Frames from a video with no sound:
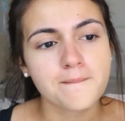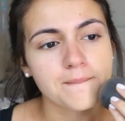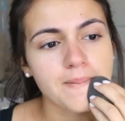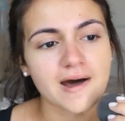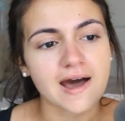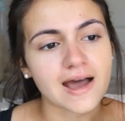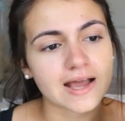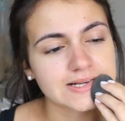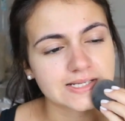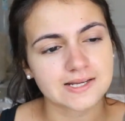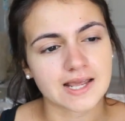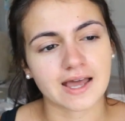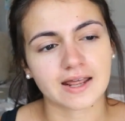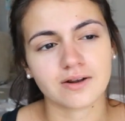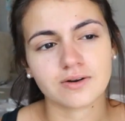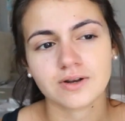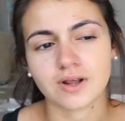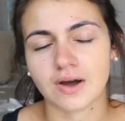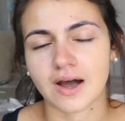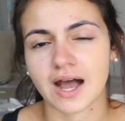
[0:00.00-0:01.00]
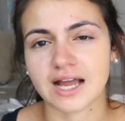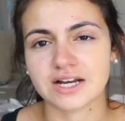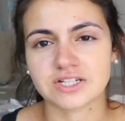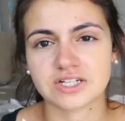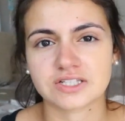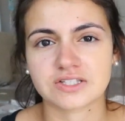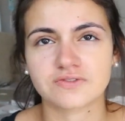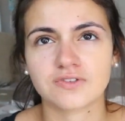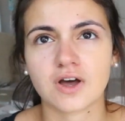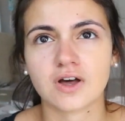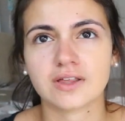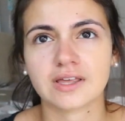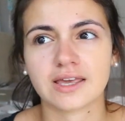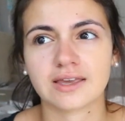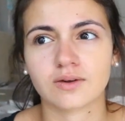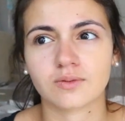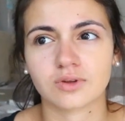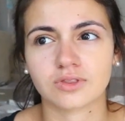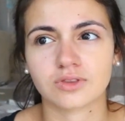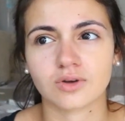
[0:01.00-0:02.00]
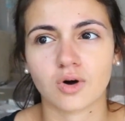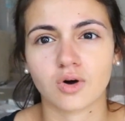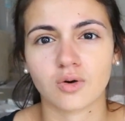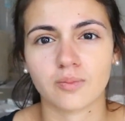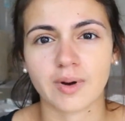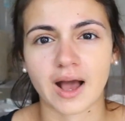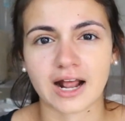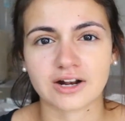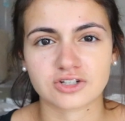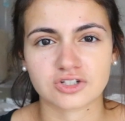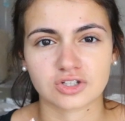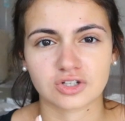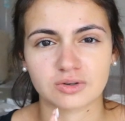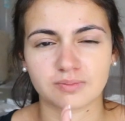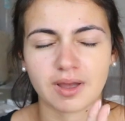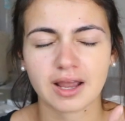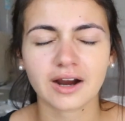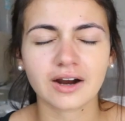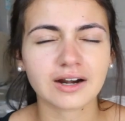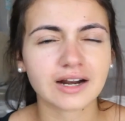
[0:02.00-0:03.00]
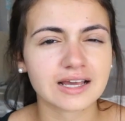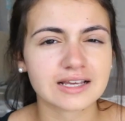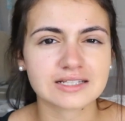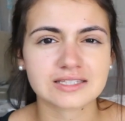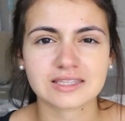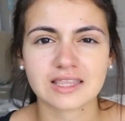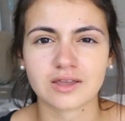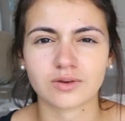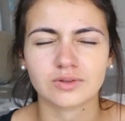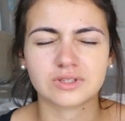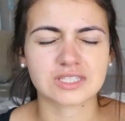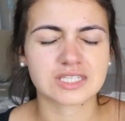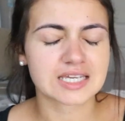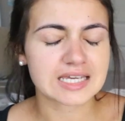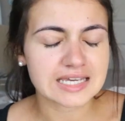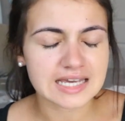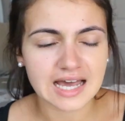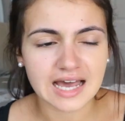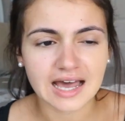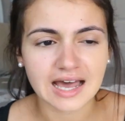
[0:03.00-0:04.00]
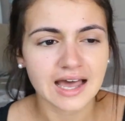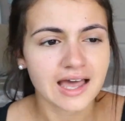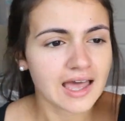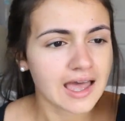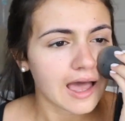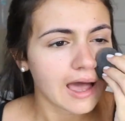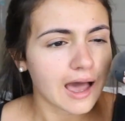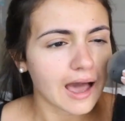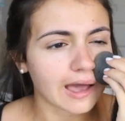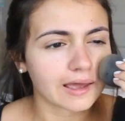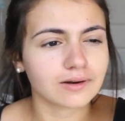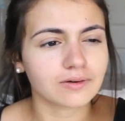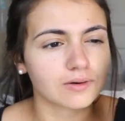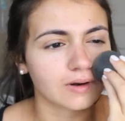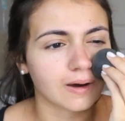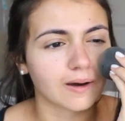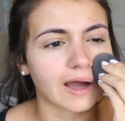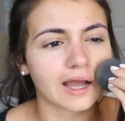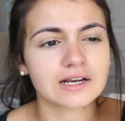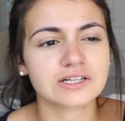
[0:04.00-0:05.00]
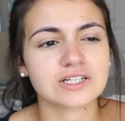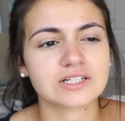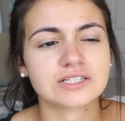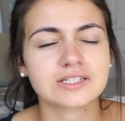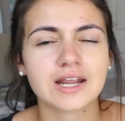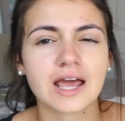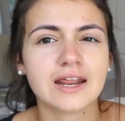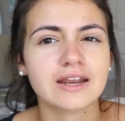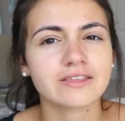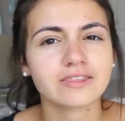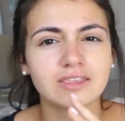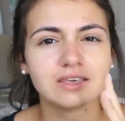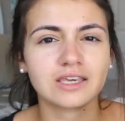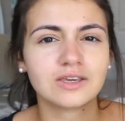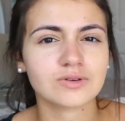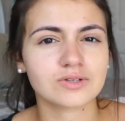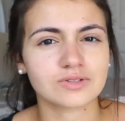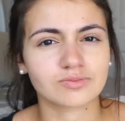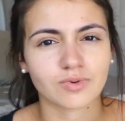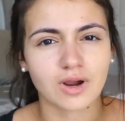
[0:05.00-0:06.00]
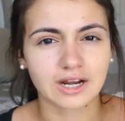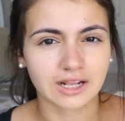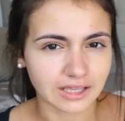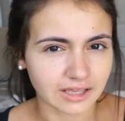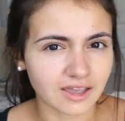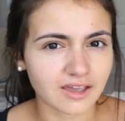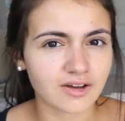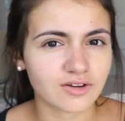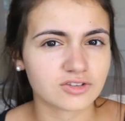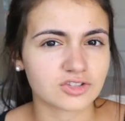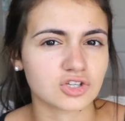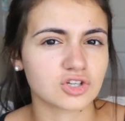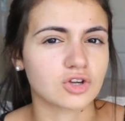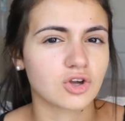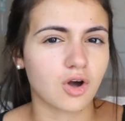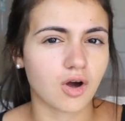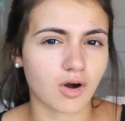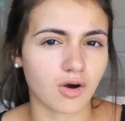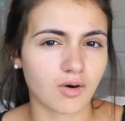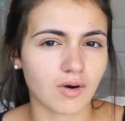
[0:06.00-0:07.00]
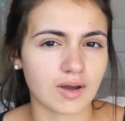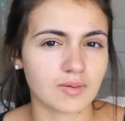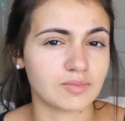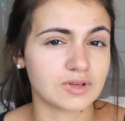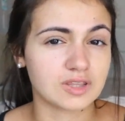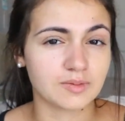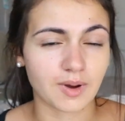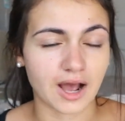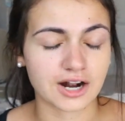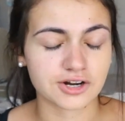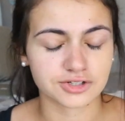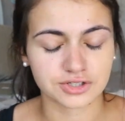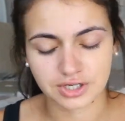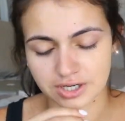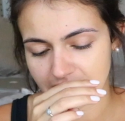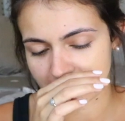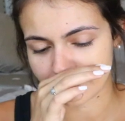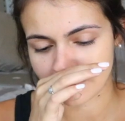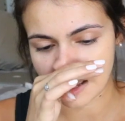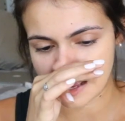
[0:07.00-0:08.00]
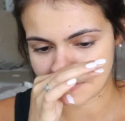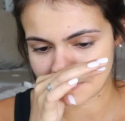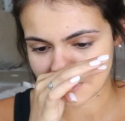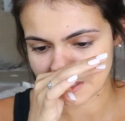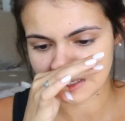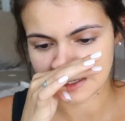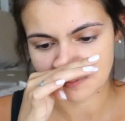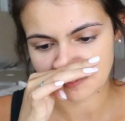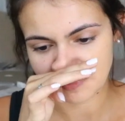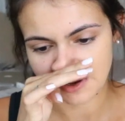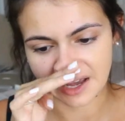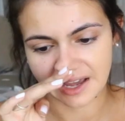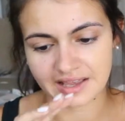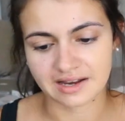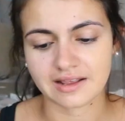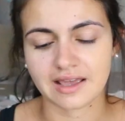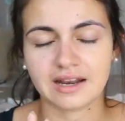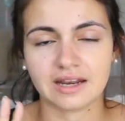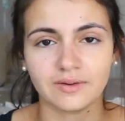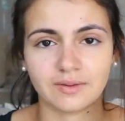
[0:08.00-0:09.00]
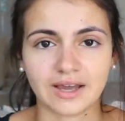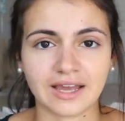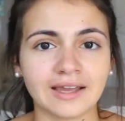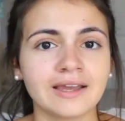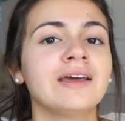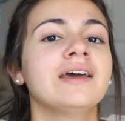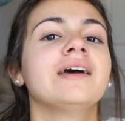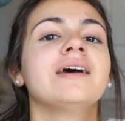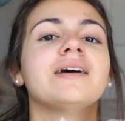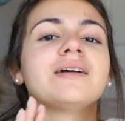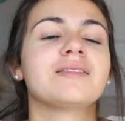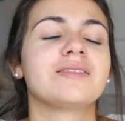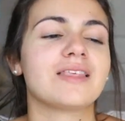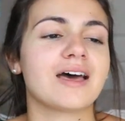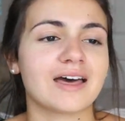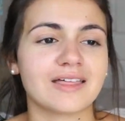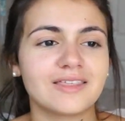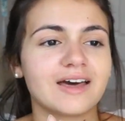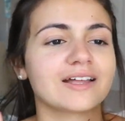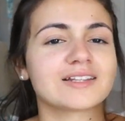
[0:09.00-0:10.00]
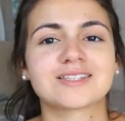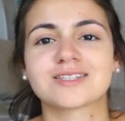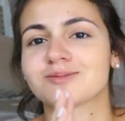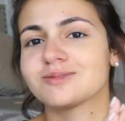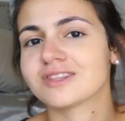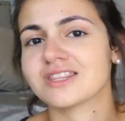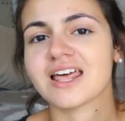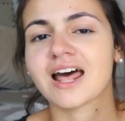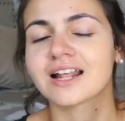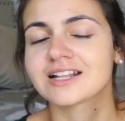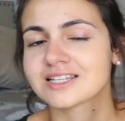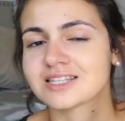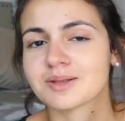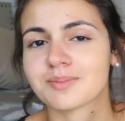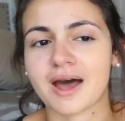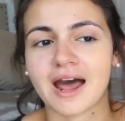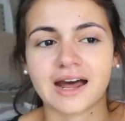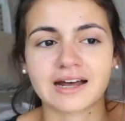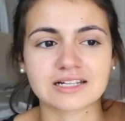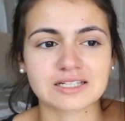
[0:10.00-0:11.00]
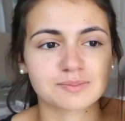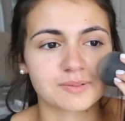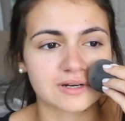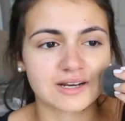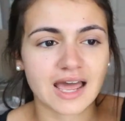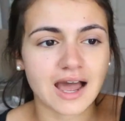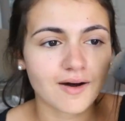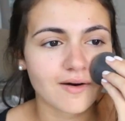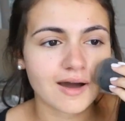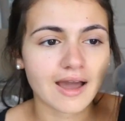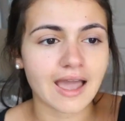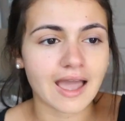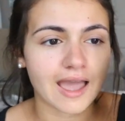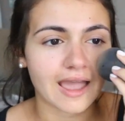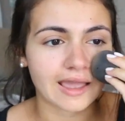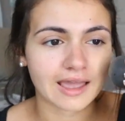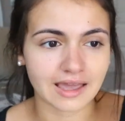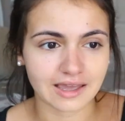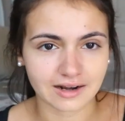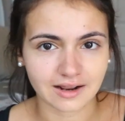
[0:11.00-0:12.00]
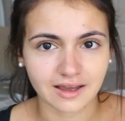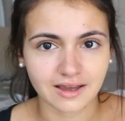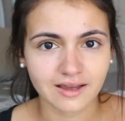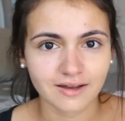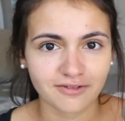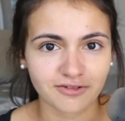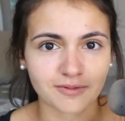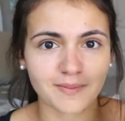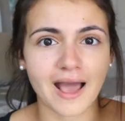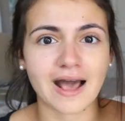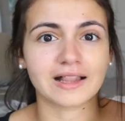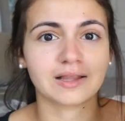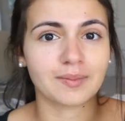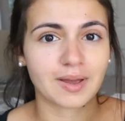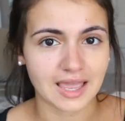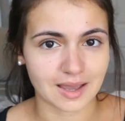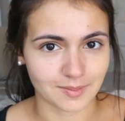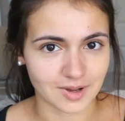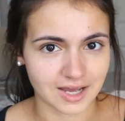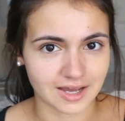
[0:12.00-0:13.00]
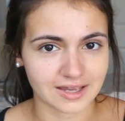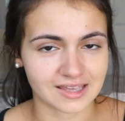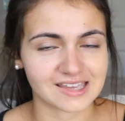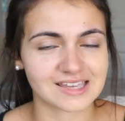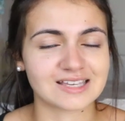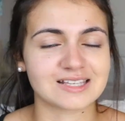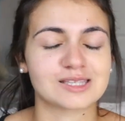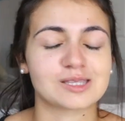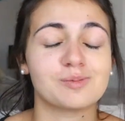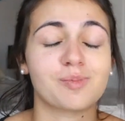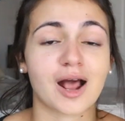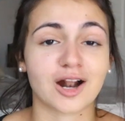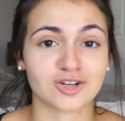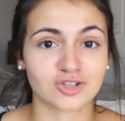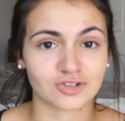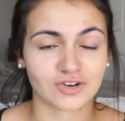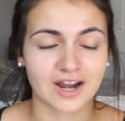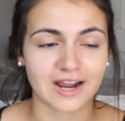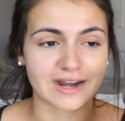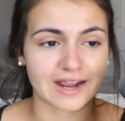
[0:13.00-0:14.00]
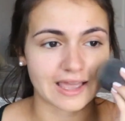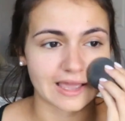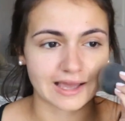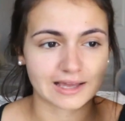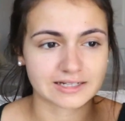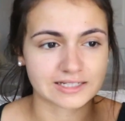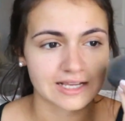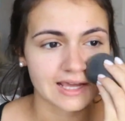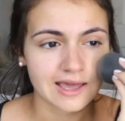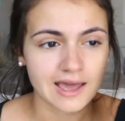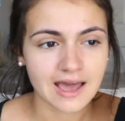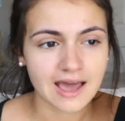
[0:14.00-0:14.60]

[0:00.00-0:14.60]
but I don't know, I just felt like with the whole Bachelor in Paradise thing with Tia, I don't know, I didn't think he was ready to go and be the Bachelor in my opinion. But anyway, that's in the past. But now Hannah from Alabama is the Bachelorette, and